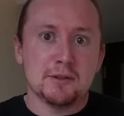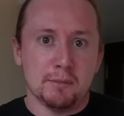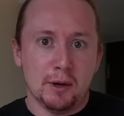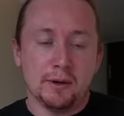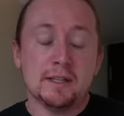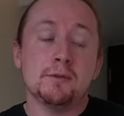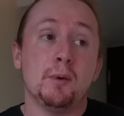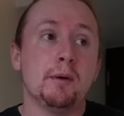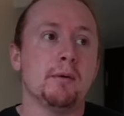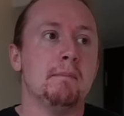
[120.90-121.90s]
to be honest.
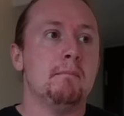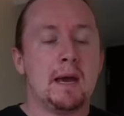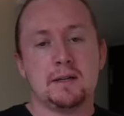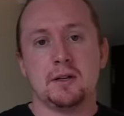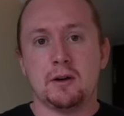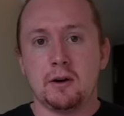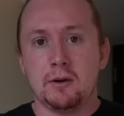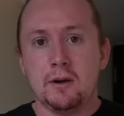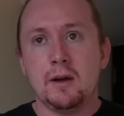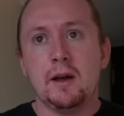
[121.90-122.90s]
We were in
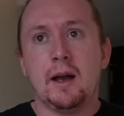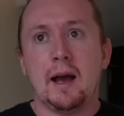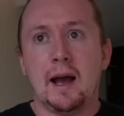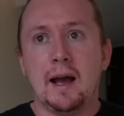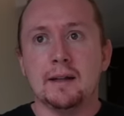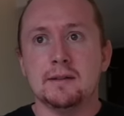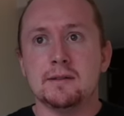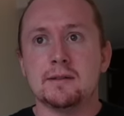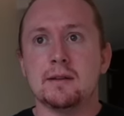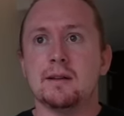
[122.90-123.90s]
Mexico
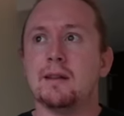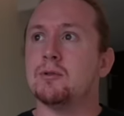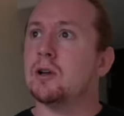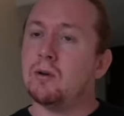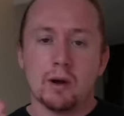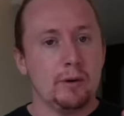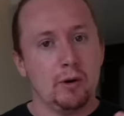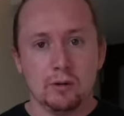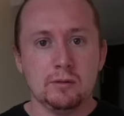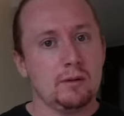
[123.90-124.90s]
and there was a lot going
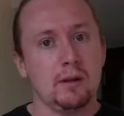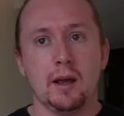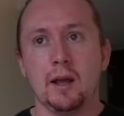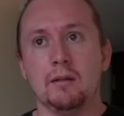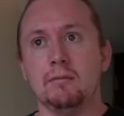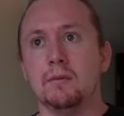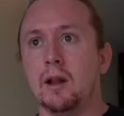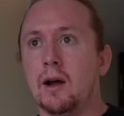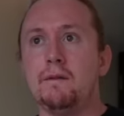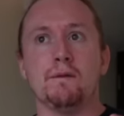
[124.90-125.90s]
on in
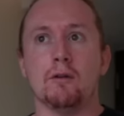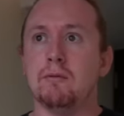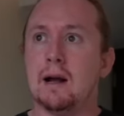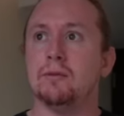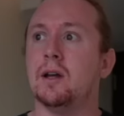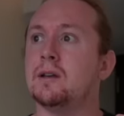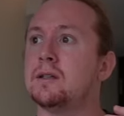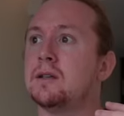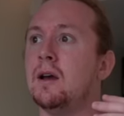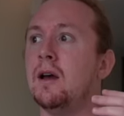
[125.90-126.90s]
life around
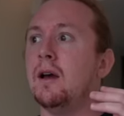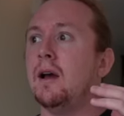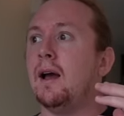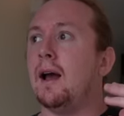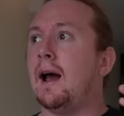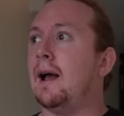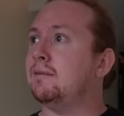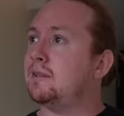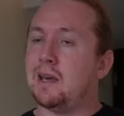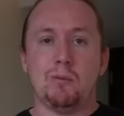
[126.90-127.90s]
us,
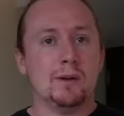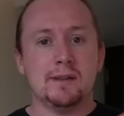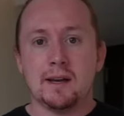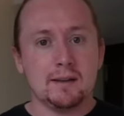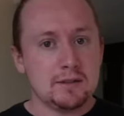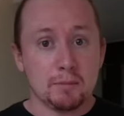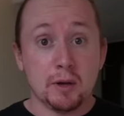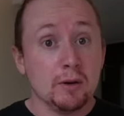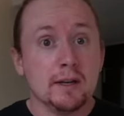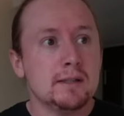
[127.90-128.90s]
and yeah, one day, to
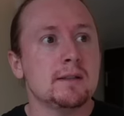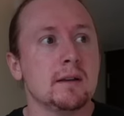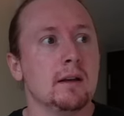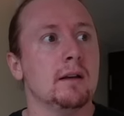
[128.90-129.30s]
be honest,